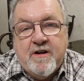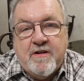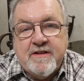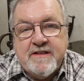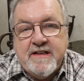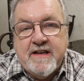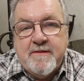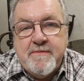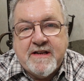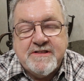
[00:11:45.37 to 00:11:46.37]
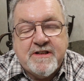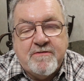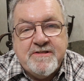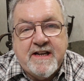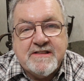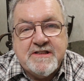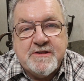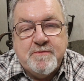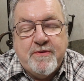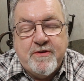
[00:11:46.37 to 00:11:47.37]
on the uh,
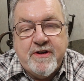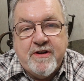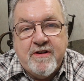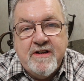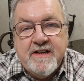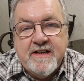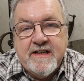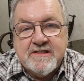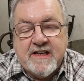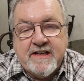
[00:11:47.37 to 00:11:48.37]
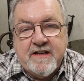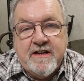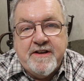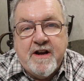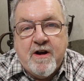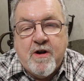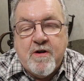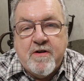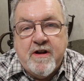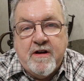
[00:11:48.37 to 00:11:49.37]
Mexico-Texas border is like
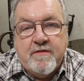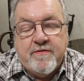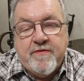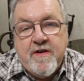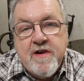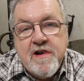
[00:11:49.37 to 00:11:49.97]
unheard of.